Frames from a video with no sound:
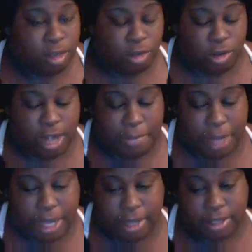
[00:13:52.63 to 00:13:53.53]
You know what I
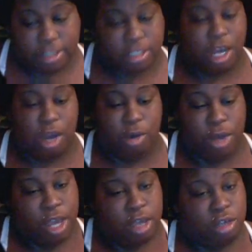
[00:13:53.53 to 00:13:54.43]
mean? So,
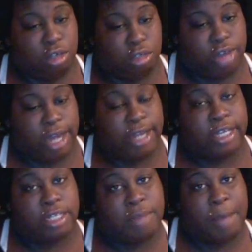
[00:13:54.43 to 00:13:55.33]
you know, trying to
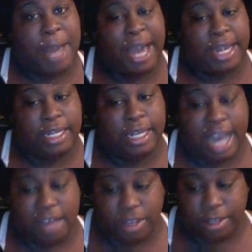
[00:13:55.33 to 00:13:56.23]
get my body
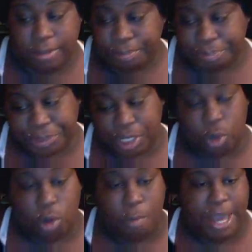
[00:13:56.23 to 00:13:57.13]
together a
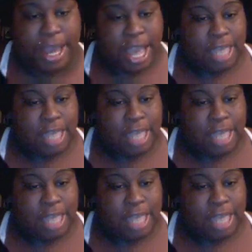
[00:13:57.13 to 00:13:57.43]
little bit.